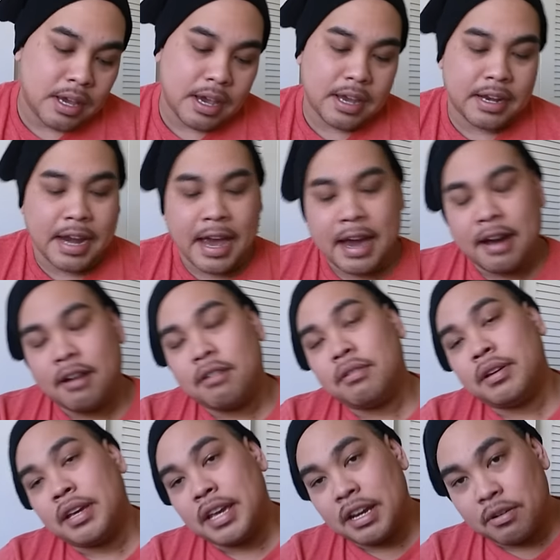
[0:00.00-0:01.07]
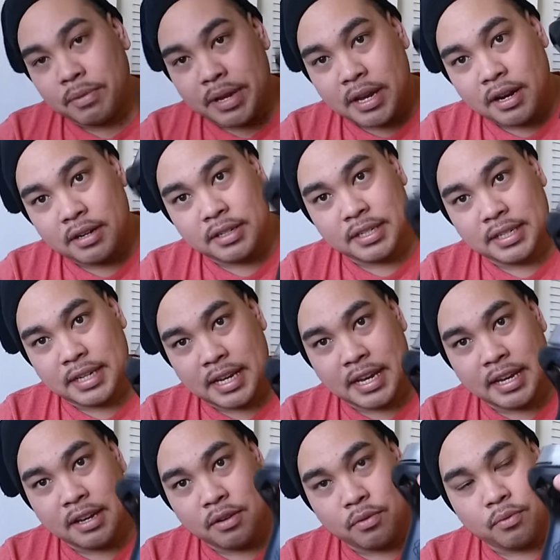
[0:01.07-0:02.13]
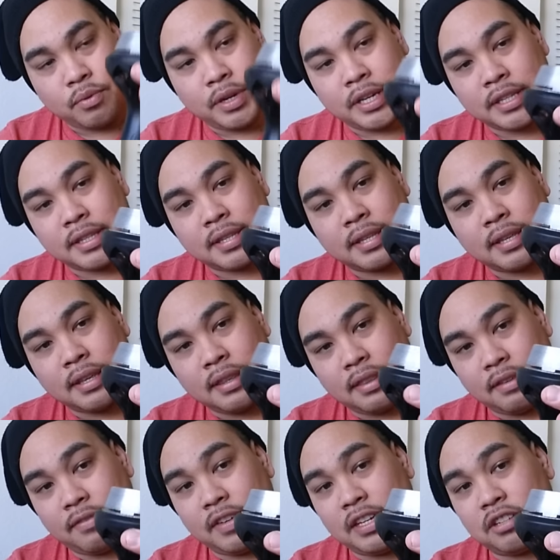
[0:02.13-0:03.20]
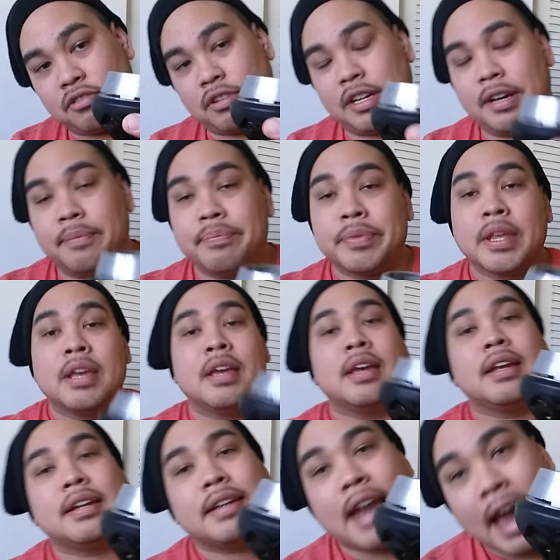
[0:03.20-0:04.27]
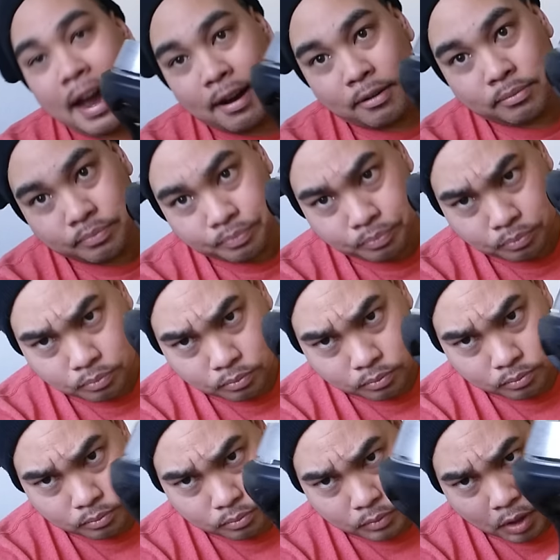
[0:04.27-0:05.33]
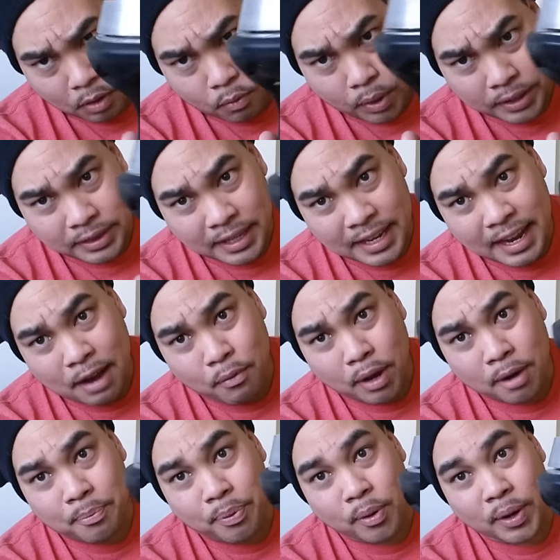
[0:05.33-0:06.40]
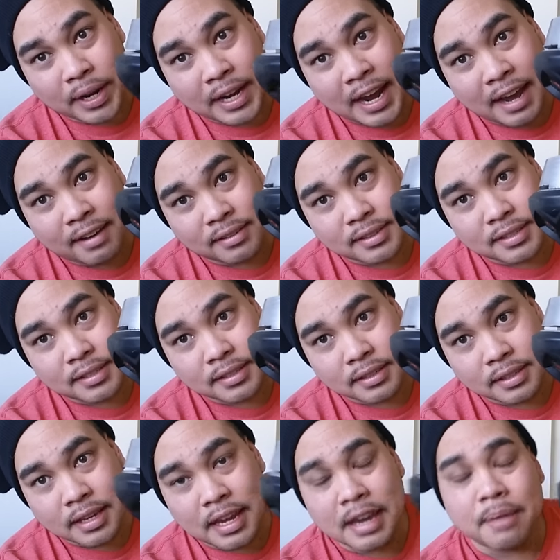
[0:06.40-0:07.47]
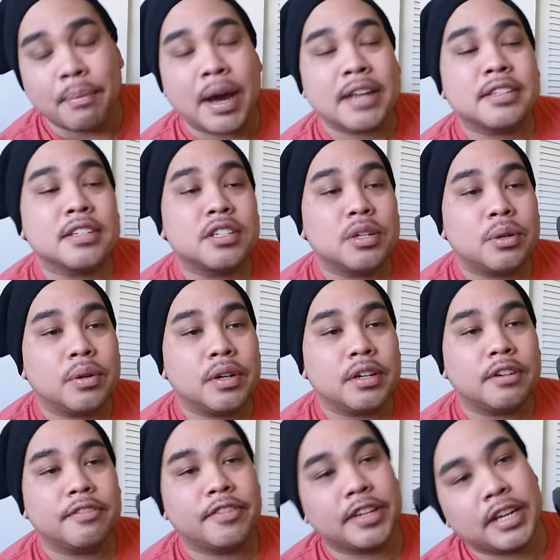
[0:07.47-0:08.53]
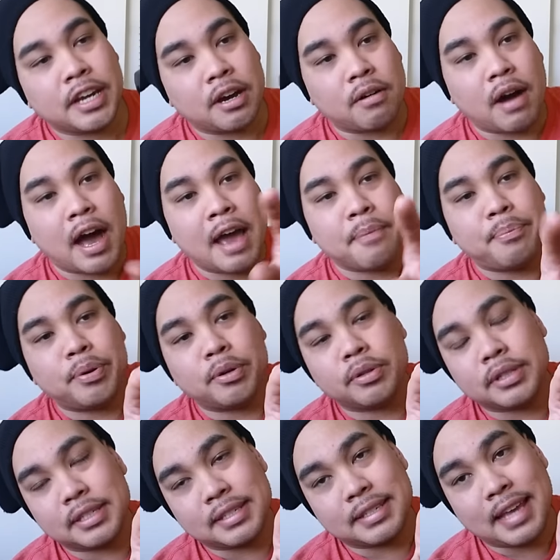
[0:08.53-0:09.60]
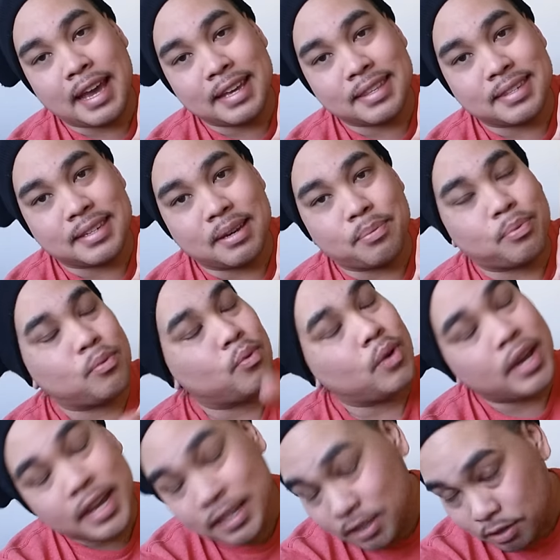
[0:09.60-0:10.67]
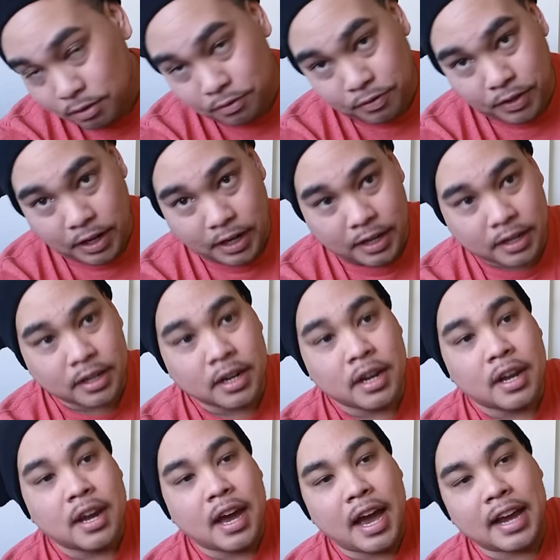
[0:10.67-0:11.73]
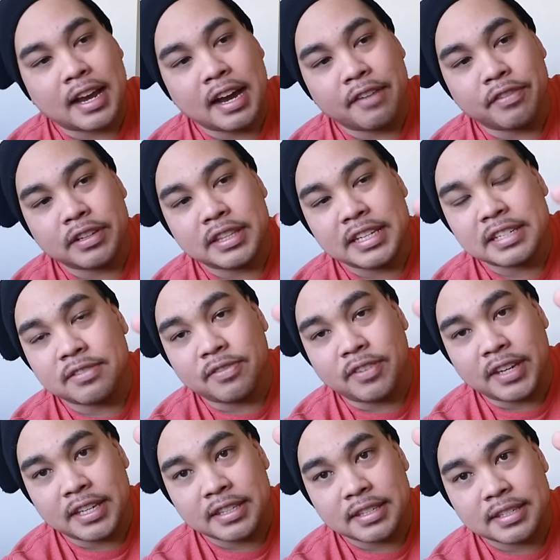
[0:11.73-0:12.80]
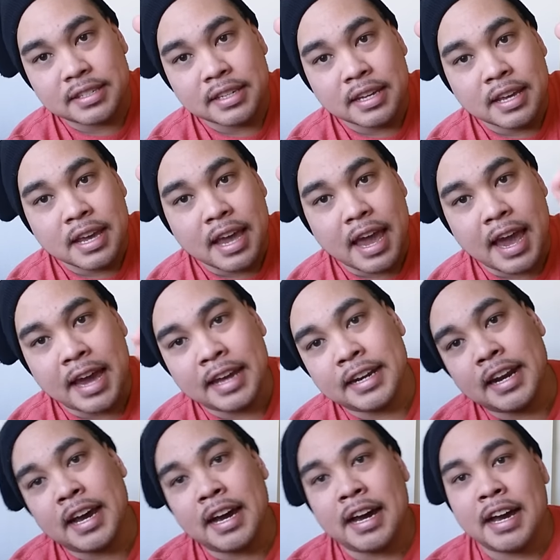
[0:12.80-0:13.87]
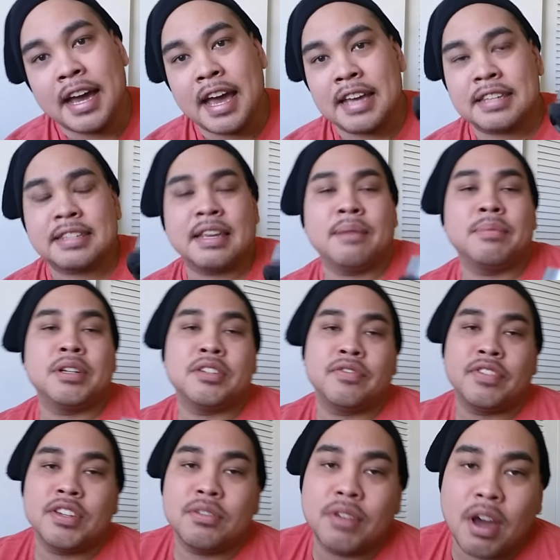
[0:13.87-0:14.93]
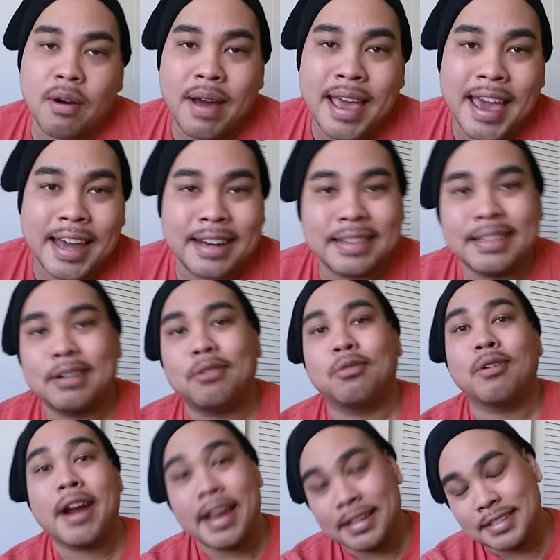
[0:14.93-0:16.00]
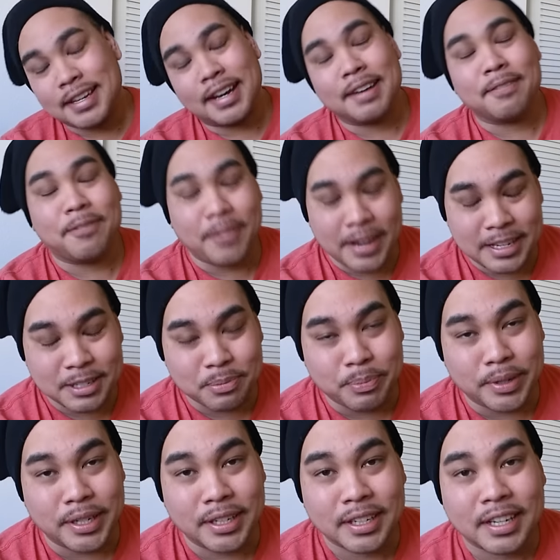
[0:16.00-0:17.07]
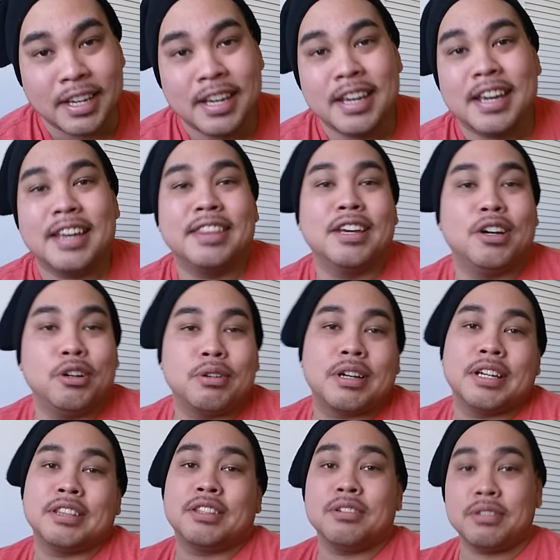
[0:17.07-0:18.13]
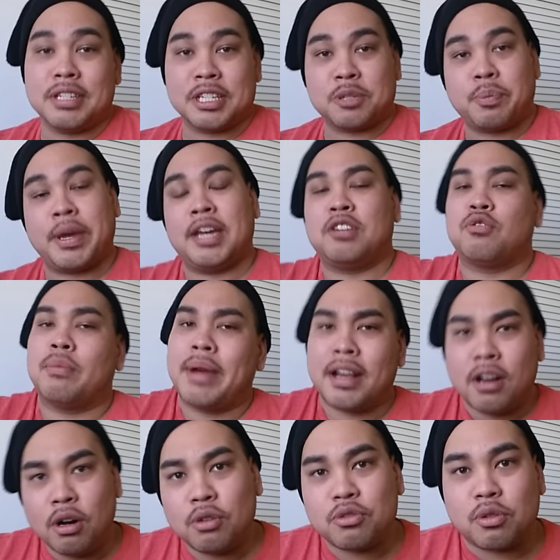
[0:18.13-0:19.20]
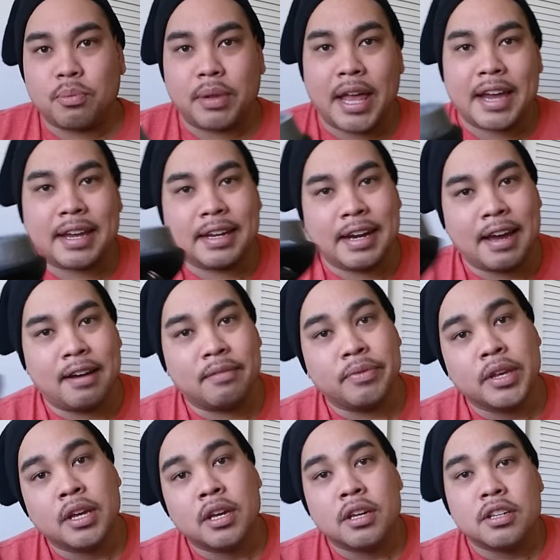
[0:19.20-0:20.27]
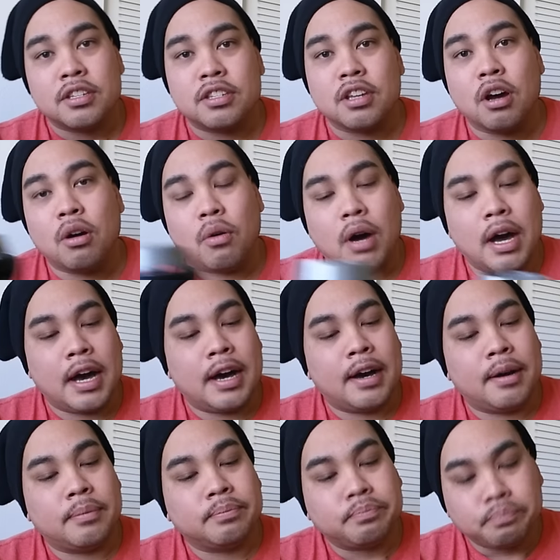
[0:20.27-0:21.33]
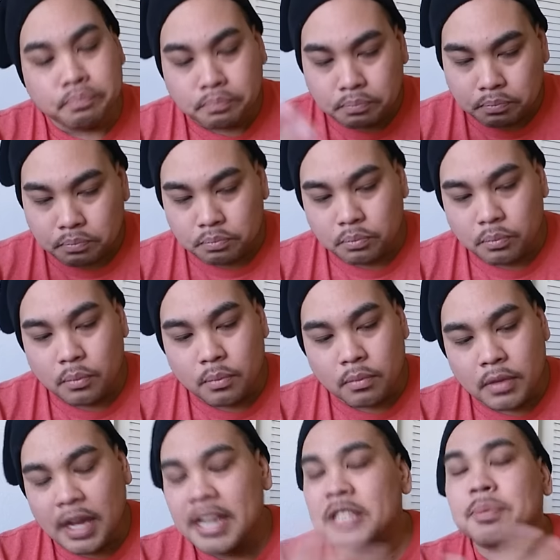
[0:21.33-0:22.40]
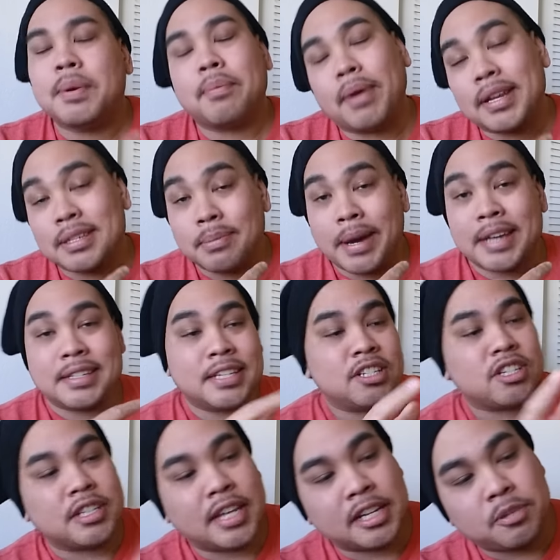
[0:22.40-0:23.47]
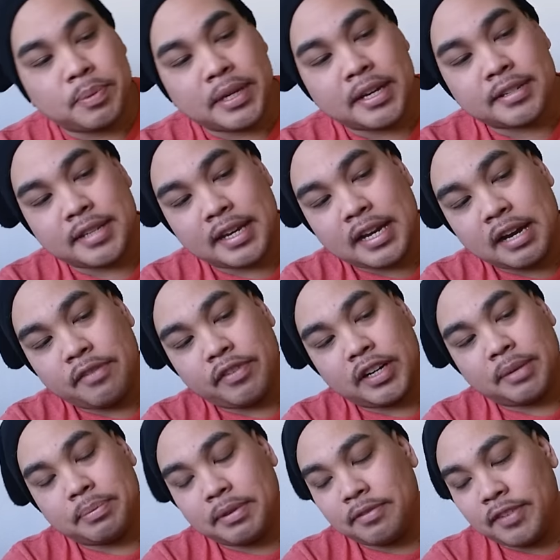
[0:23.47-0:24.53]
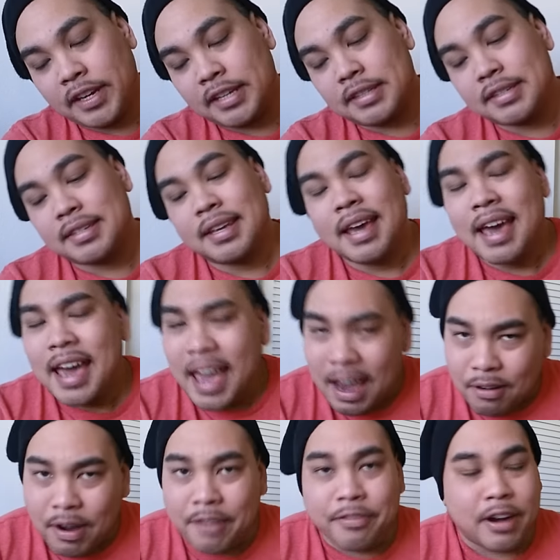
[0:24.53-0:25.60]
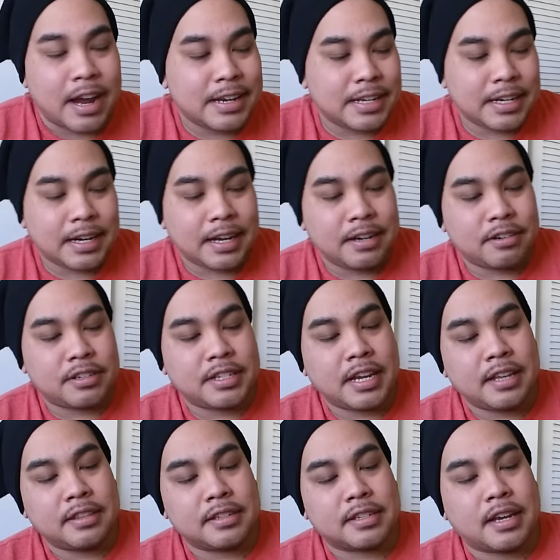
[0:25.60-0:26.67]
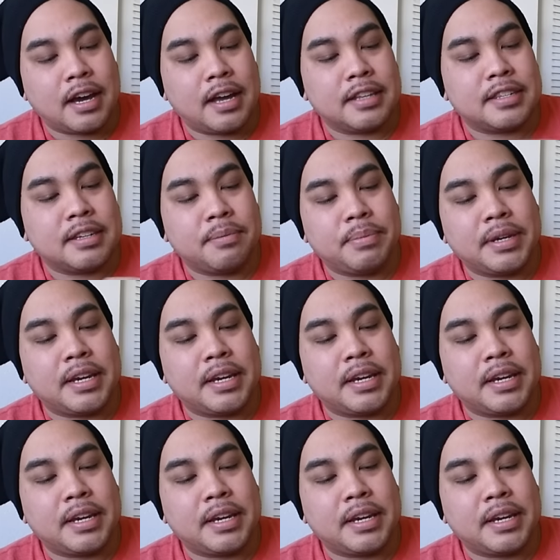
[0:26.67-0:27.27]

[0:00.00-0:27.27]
And now, here we are today with the Vitria. Now, one thing I want to point out. In my tutorial video, I pulled the sides up way too far. I covered these vents. And as some of you know, I had a little rant on Facebook in the Hookah Enthusiast page where my coals were blacking out. So it's been brought to my attention that it's because I covered up the vents. However, I didn't understand this concept